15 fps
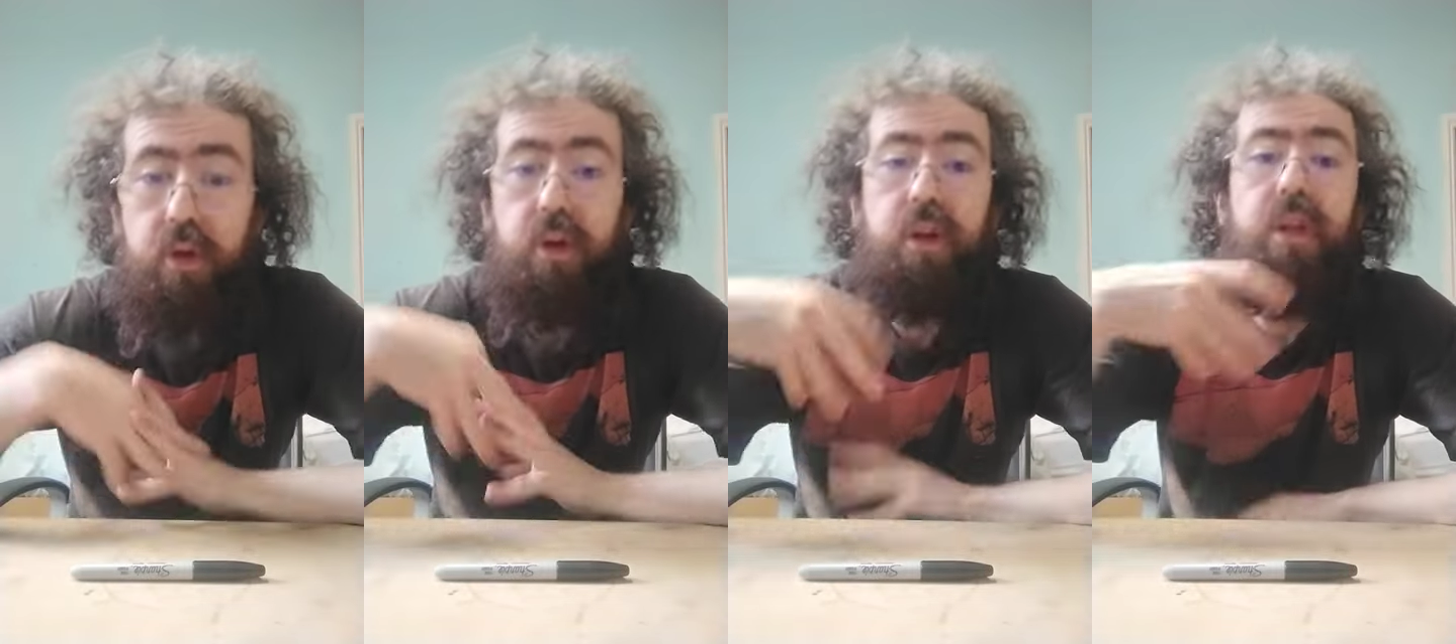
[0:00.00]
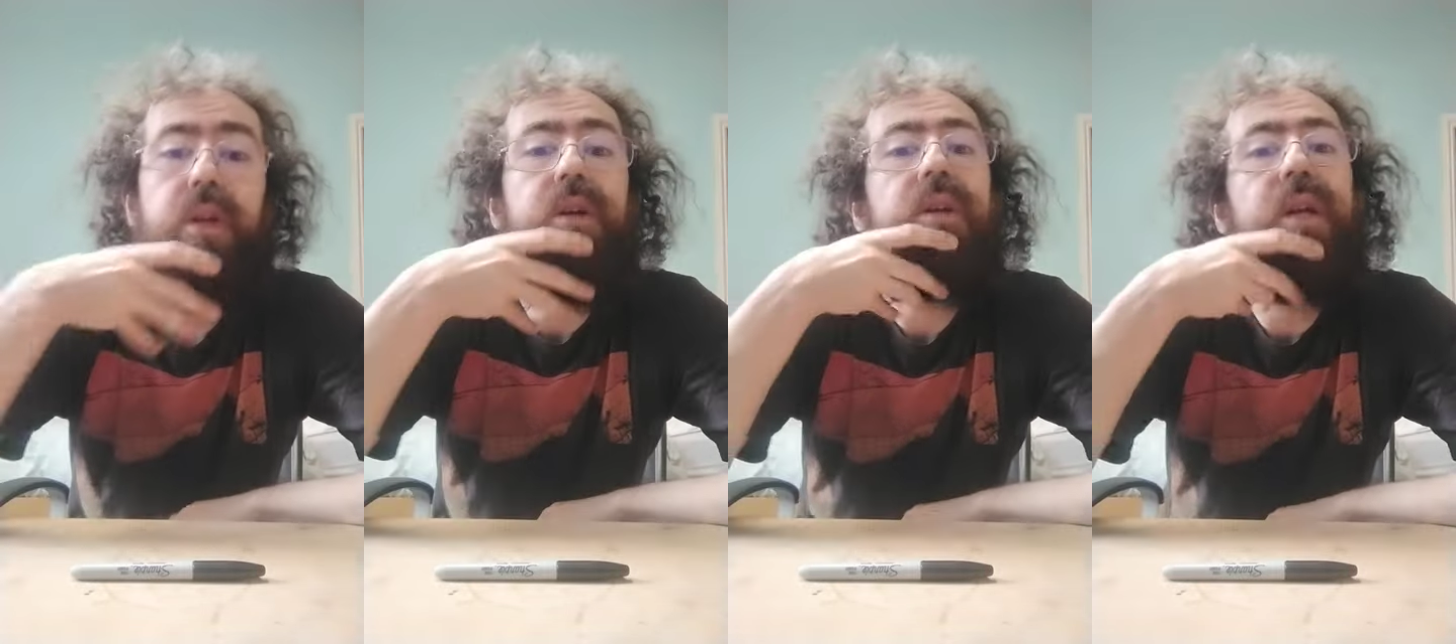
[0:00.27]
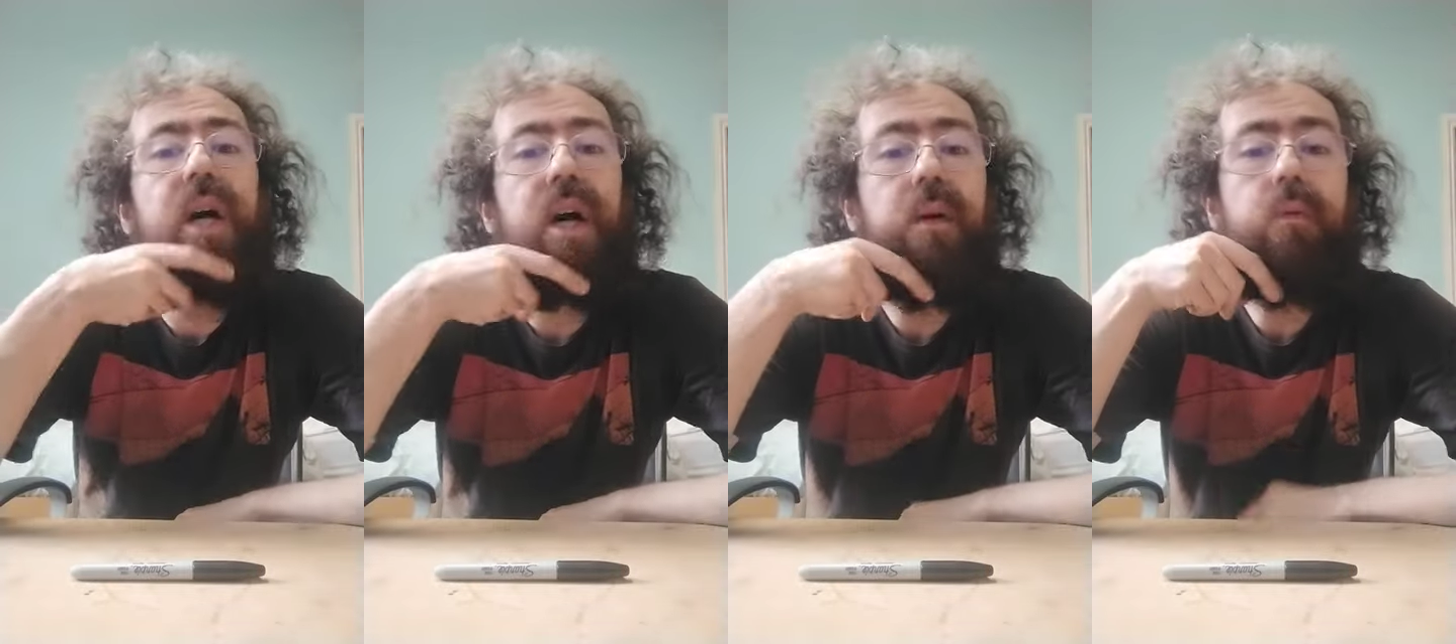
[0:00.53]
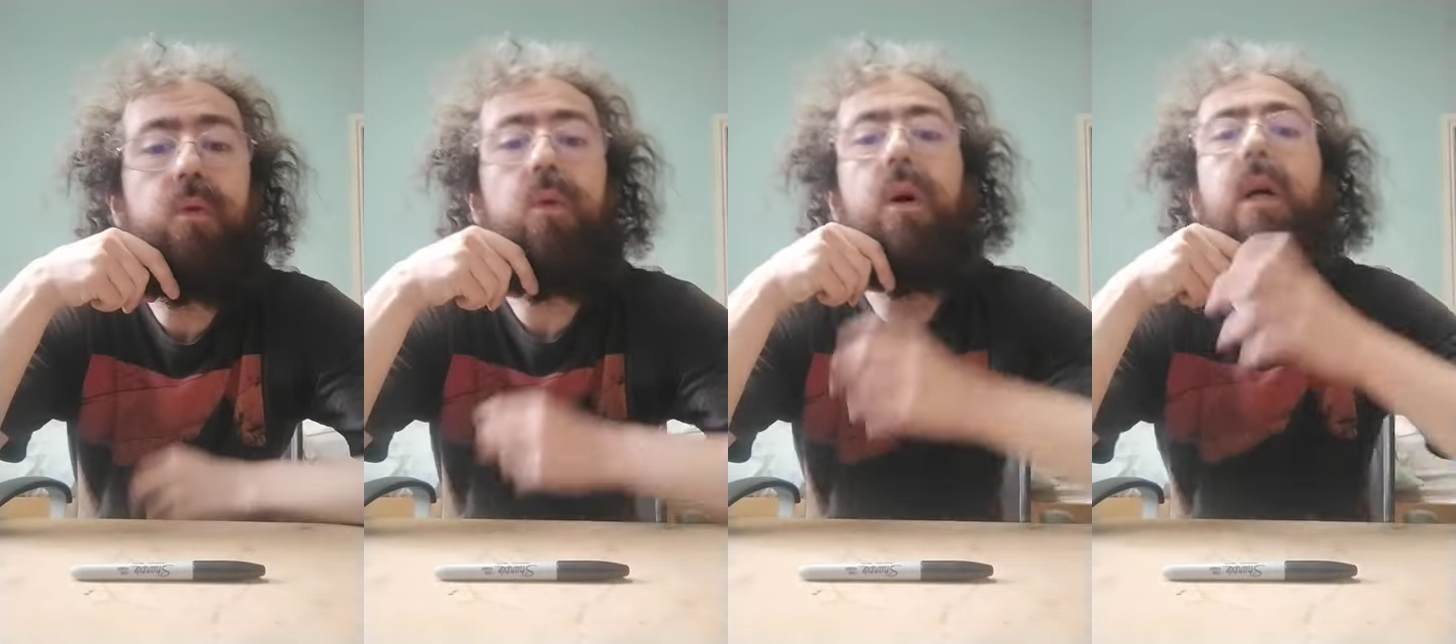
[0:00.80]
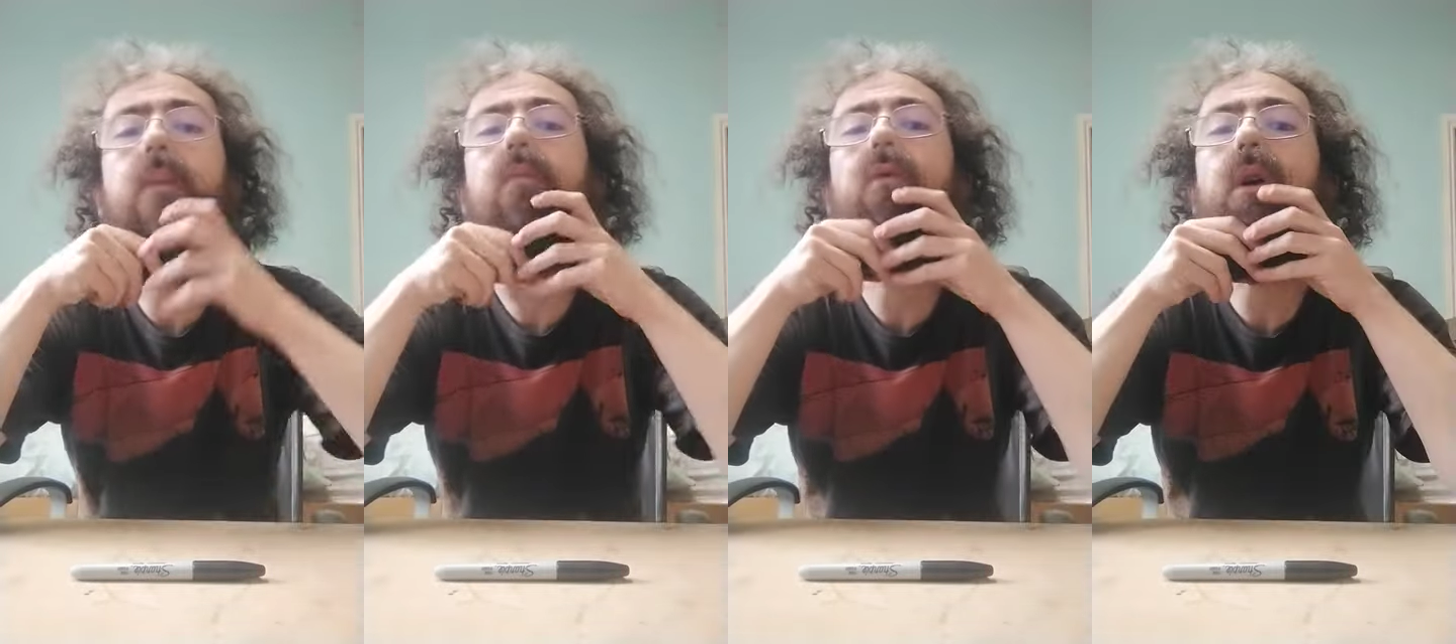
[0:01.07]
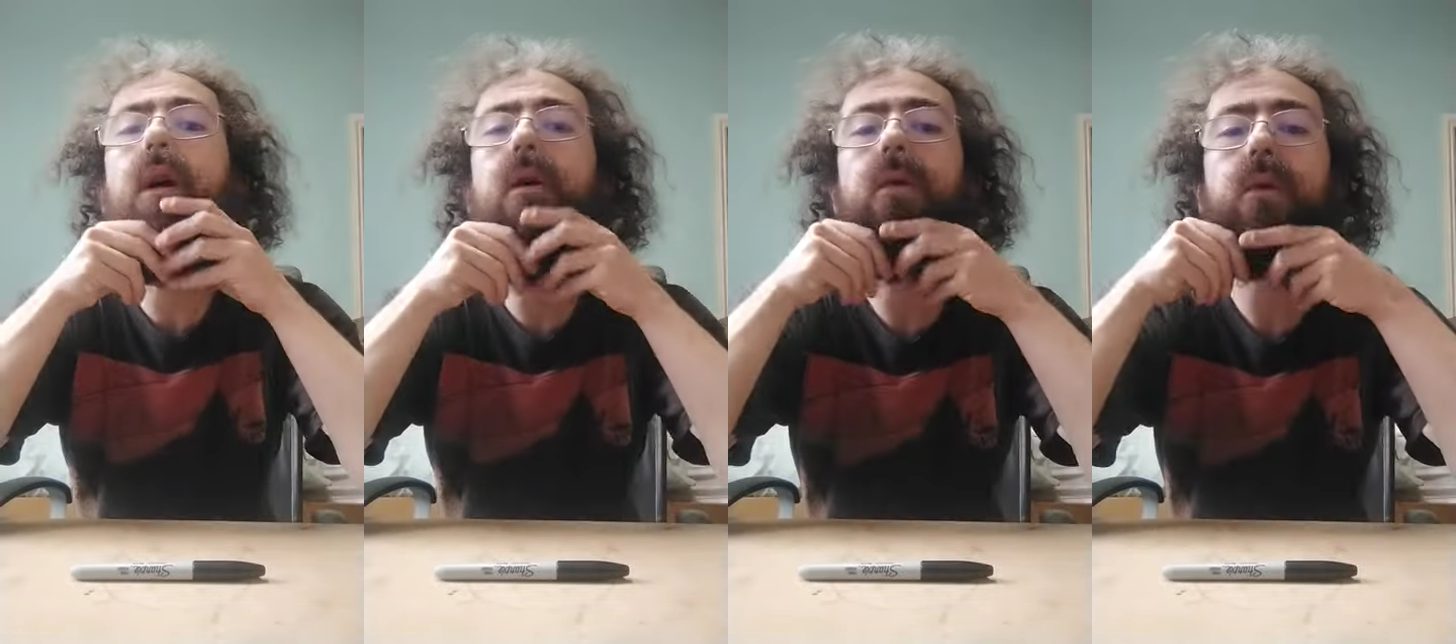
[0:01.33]
earlier that I'm quite
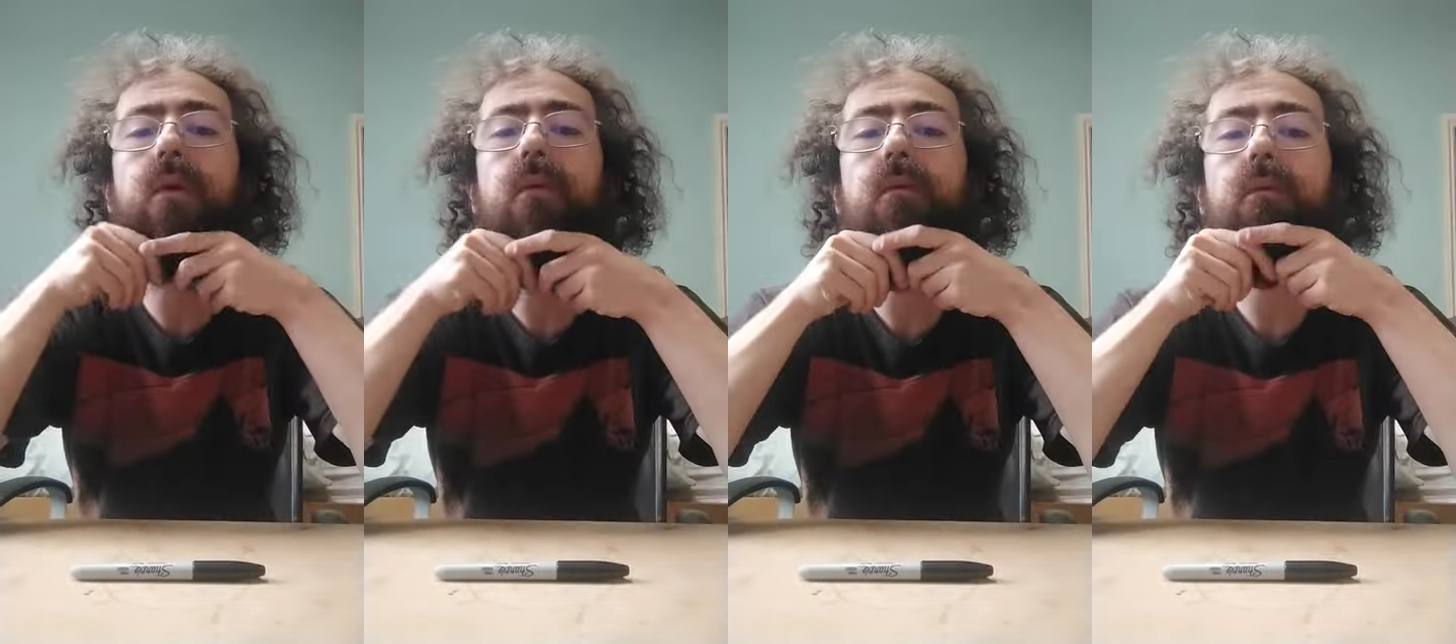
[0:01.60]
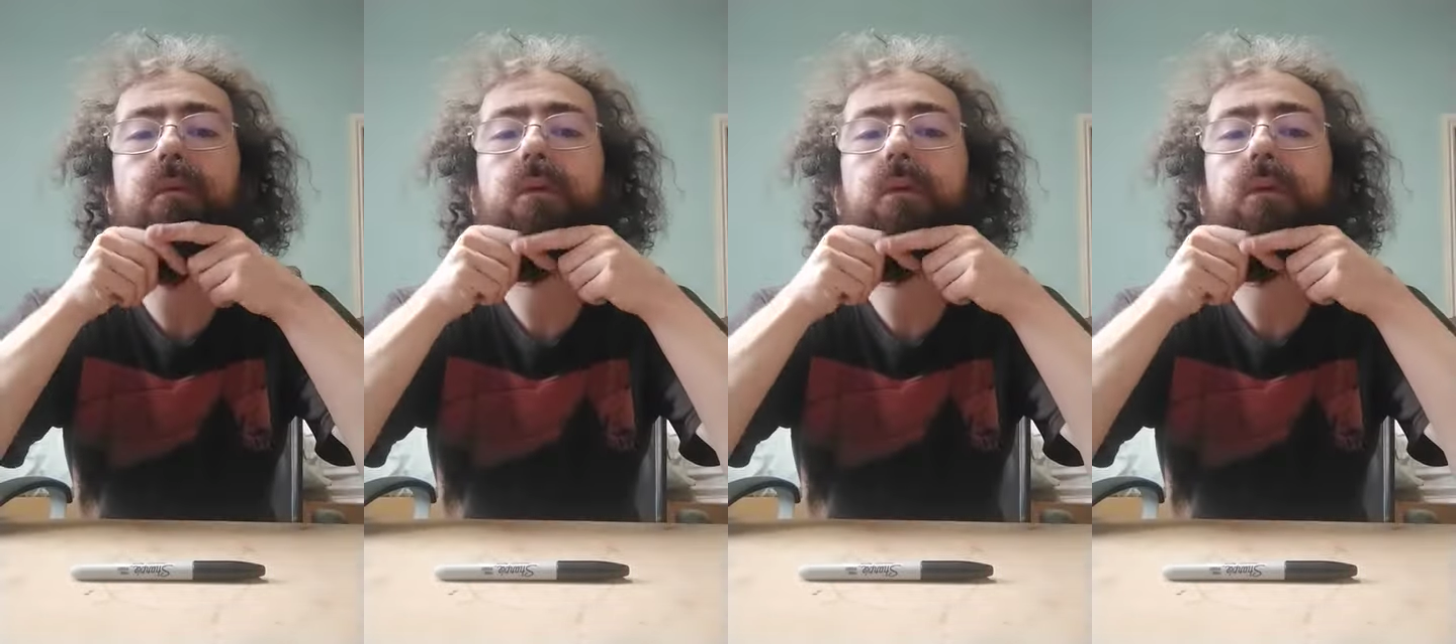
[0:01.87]
proud of.